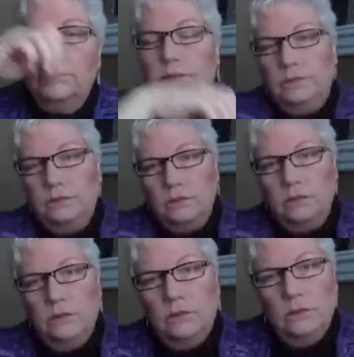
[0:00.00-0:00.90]

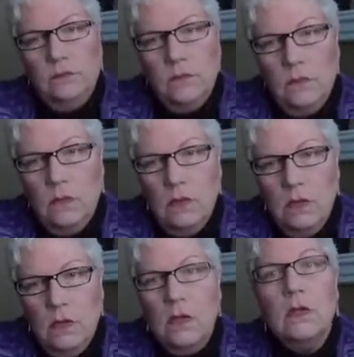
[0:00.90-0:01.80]

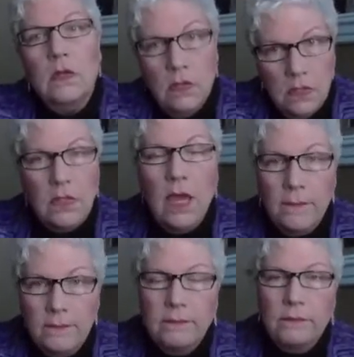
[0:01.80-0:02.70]

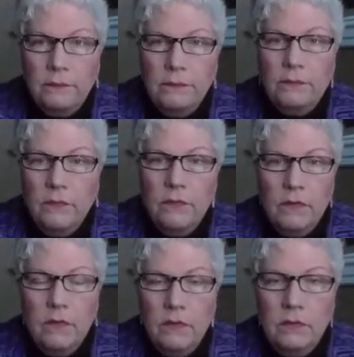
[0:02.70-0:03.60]

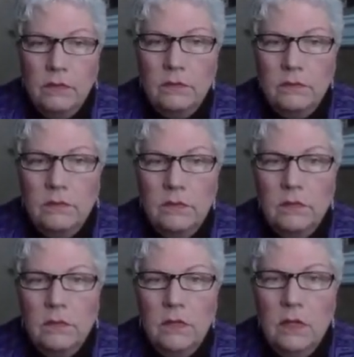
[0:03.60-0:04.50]

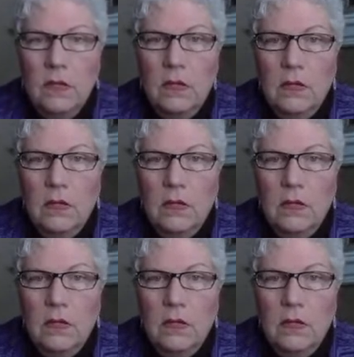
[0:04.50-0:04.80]
No words are spoken by the person on screen.